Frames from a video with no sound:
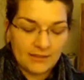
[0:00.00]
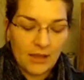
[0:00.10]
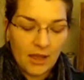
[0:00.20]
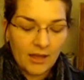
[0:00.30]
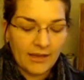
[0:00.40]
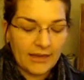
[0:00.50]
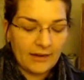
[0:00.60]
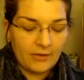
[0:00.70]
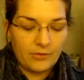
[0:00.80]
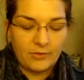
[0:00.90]
slog
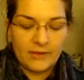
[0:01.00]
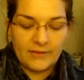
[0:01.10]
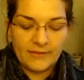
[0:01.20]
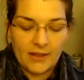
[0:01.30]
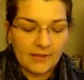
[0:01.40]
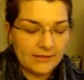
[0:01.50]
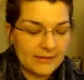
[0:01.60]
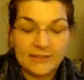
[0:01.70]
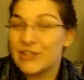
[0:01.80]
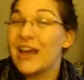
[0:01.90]
here through this solid section.